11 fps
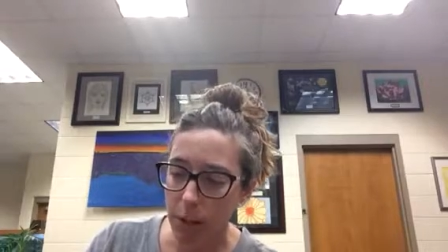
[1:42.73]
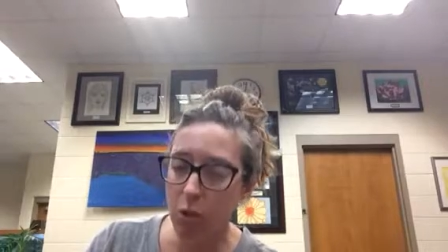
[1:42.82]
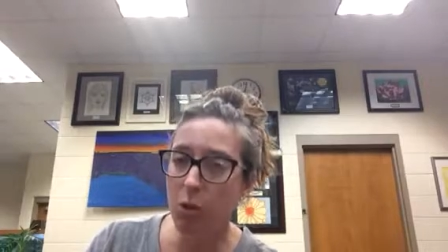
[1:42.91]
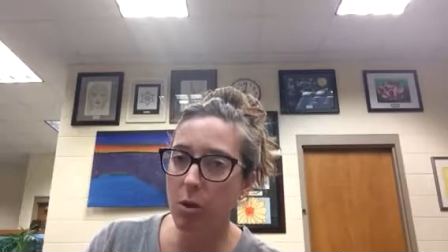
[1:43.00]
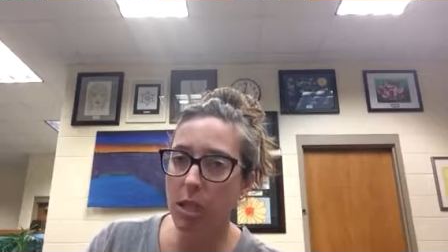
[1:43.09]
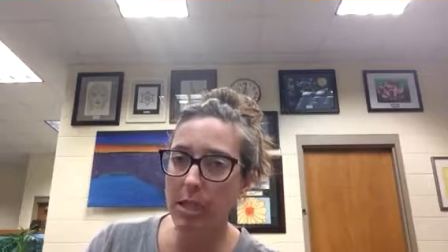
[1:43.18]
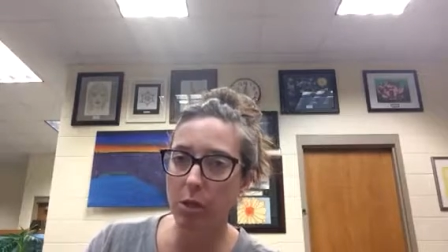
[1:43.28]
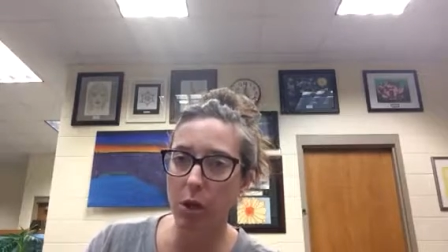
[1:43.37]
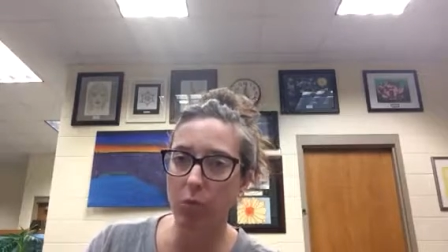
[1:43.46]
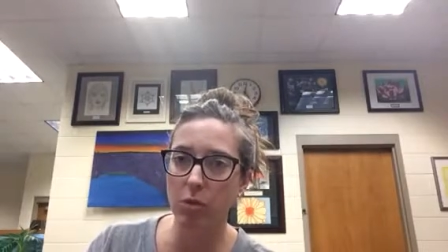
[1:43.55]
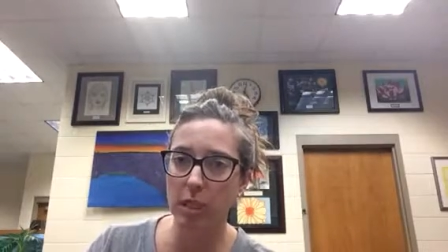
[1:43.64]
So these
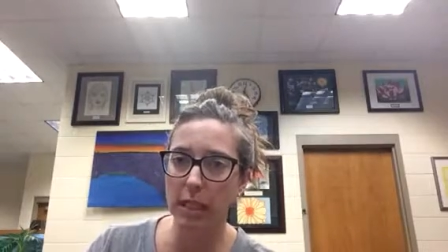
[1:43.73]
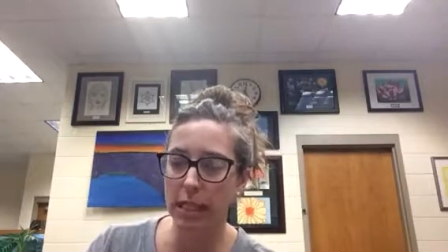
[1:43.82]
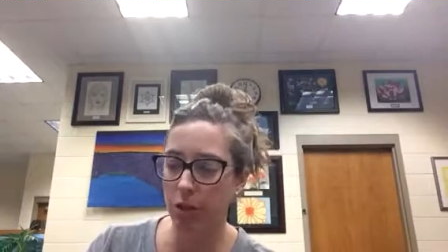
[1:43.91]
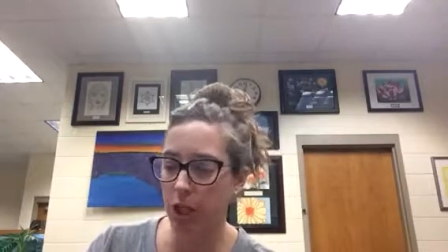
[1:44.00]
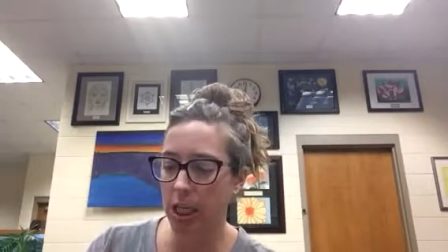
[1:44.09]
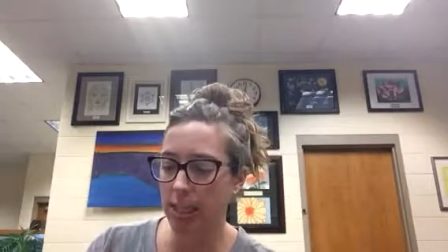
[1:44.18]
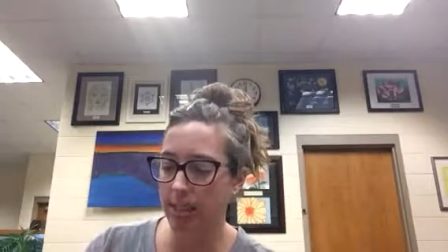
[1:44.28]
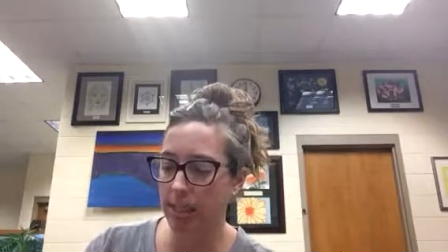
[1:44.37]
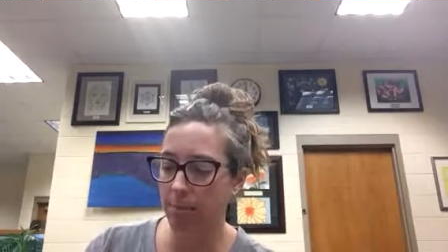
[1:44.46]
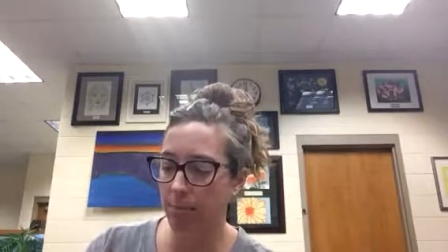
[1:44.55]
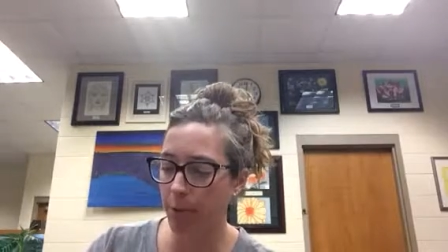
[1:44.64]
are really
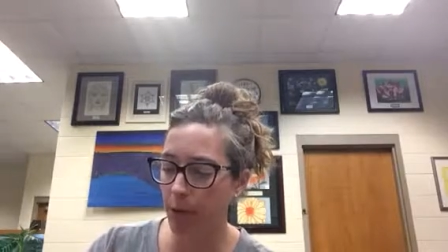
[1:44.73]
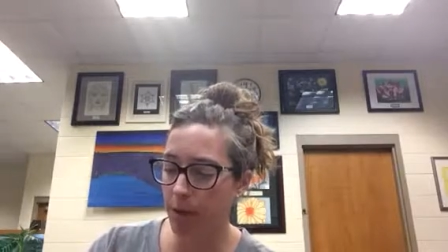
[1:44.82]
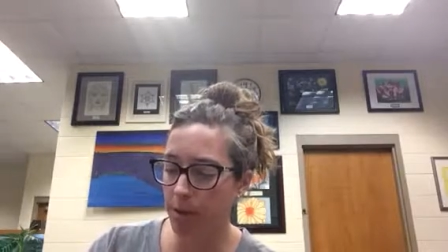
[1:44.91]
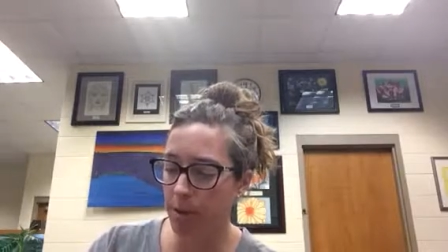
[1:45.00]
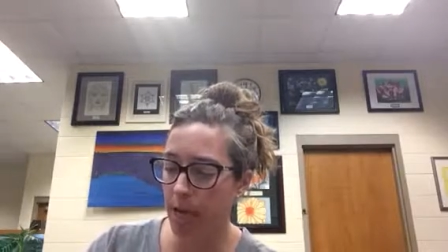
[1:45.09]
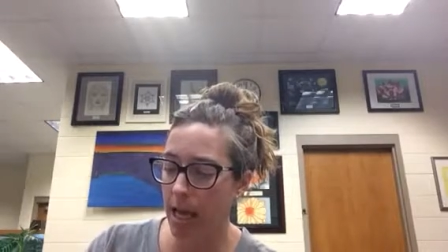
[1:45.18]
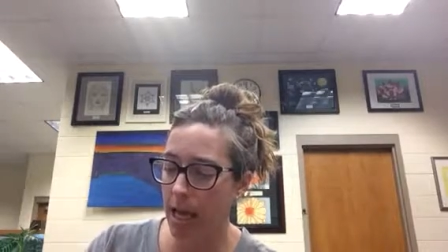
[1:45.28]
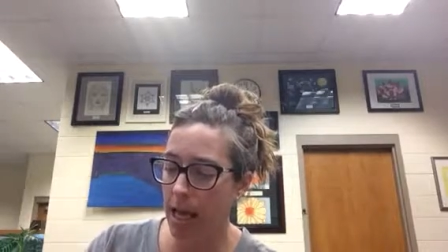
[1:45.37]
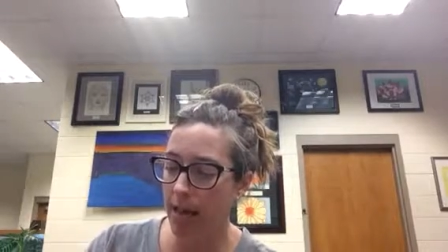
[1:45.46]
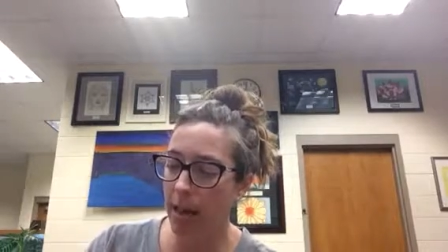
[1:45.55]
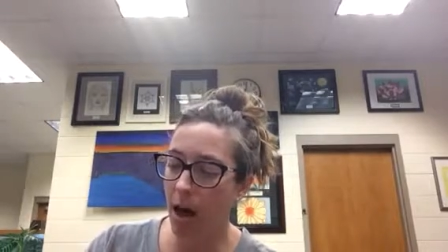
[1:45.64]
interesting books.
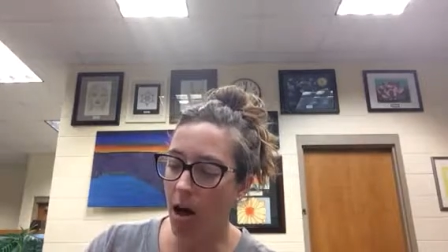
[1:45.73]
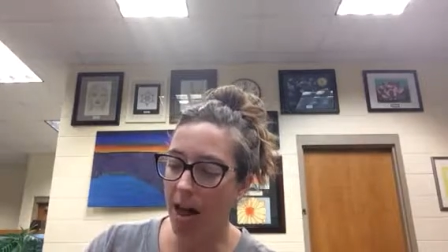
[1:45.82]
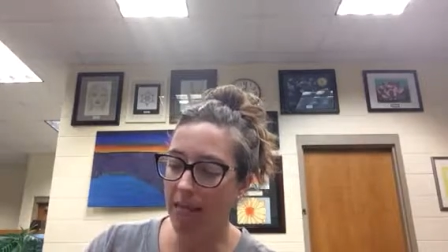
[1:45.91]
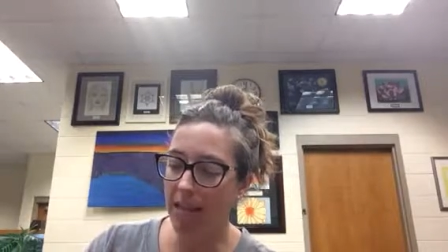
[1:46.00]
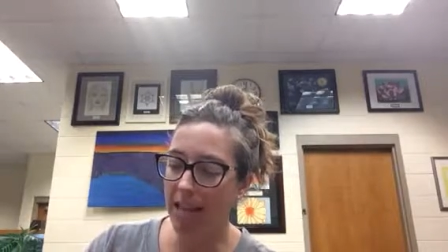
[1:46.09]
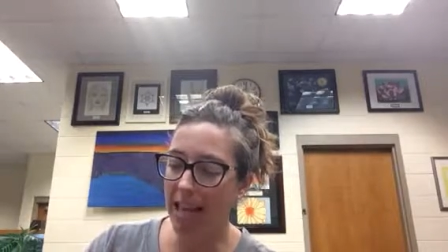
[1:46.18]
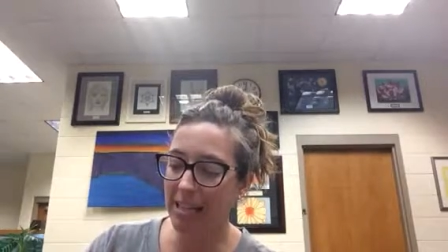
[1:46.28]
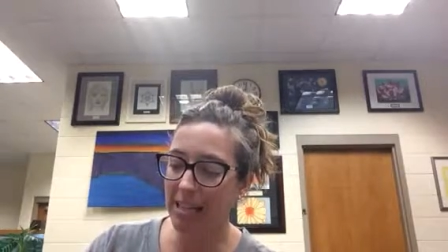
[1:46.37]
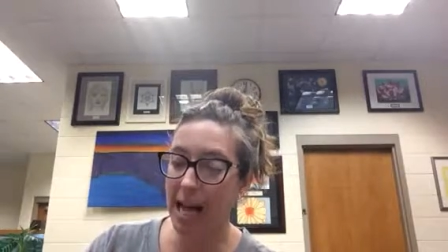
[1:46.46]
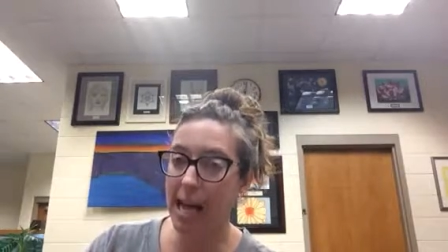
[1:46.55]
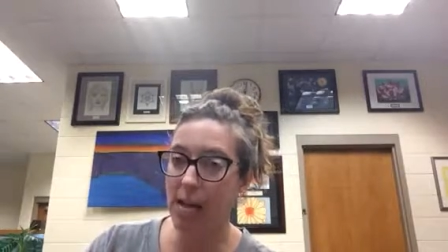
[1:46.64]
They all have a
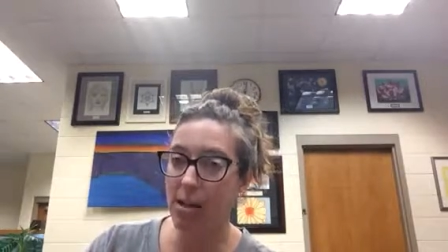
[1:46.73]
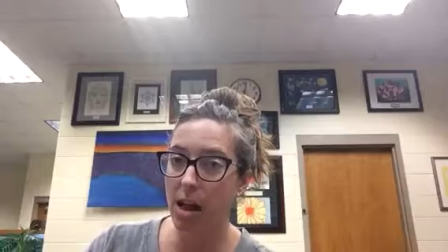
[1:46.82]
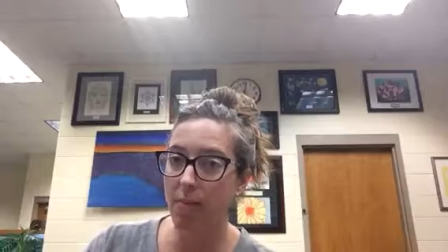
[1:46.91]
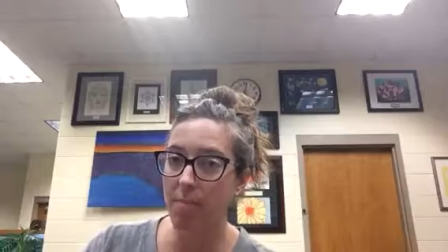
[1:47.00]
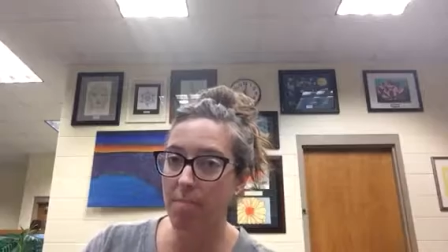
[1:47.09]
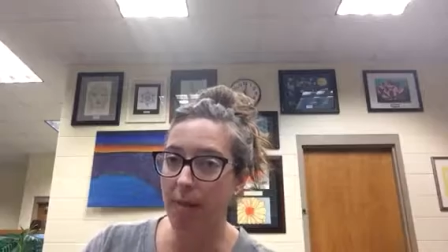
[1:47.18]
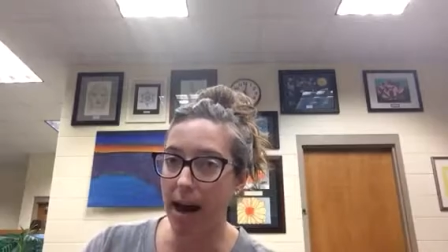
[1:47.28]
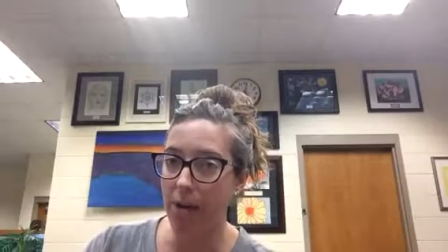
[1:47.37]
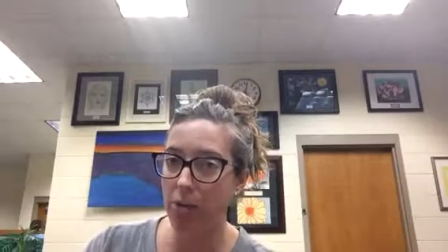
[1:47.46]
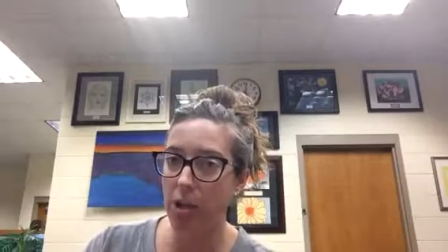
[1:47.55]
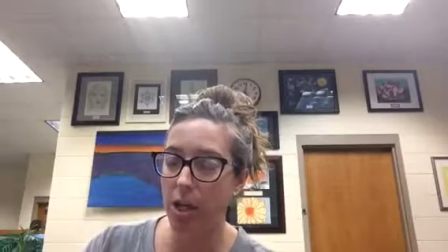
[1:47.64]
lexile of
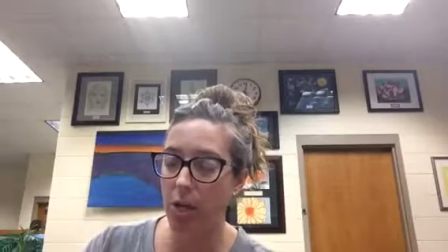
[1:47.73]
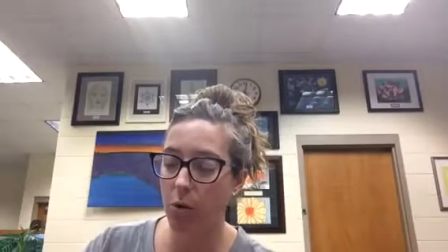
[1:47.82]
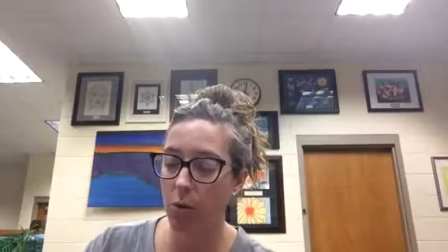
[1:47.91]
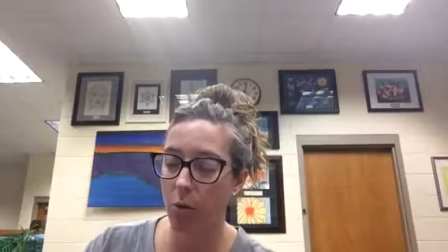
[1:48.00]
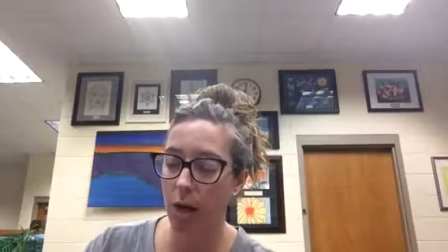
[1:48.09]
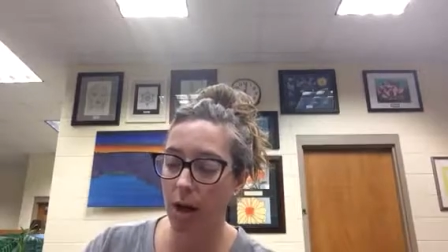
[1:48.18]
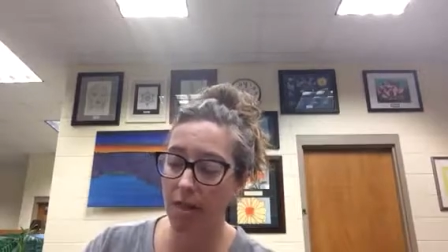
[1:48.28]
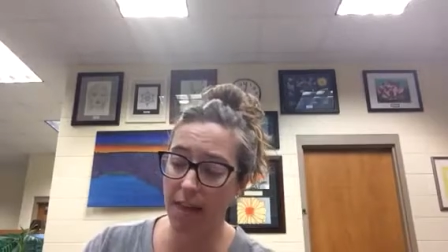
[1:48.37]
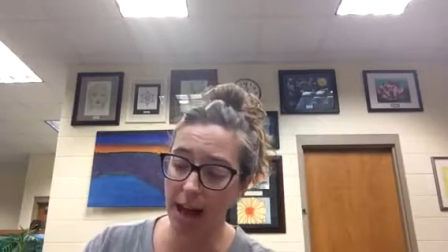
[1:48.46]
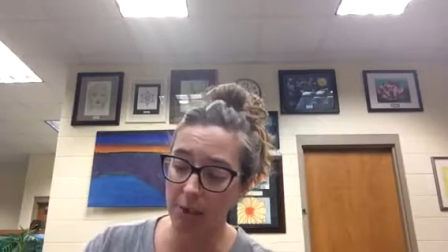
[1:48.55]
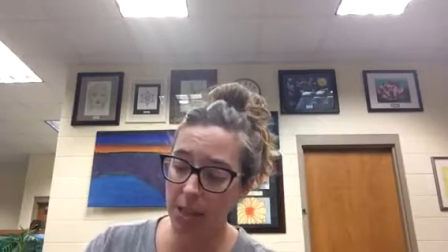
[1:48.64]
about
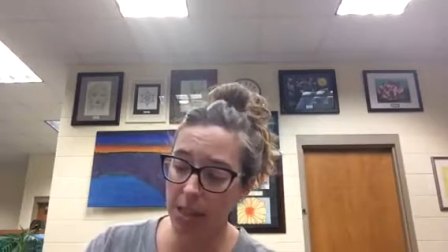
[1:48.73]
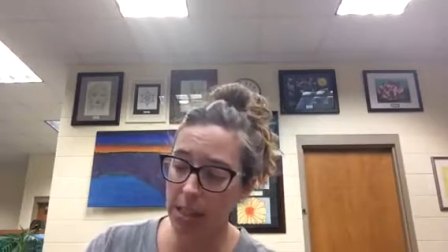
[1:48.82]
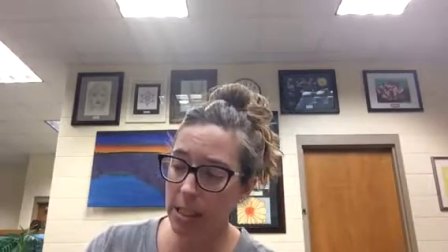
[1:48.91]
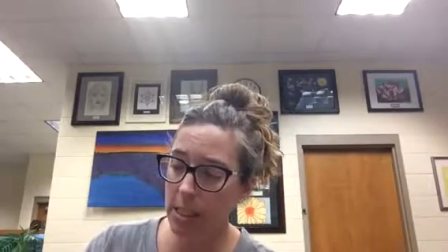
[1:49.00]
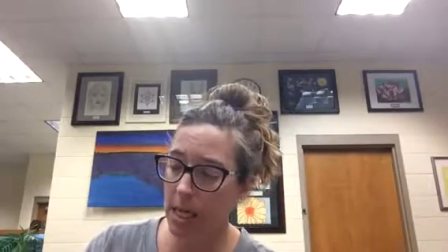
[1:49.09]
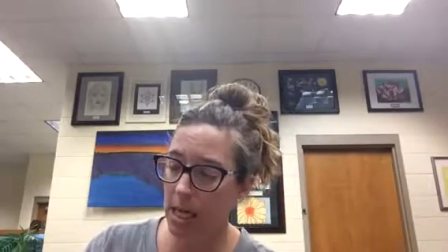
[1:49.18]
1,000.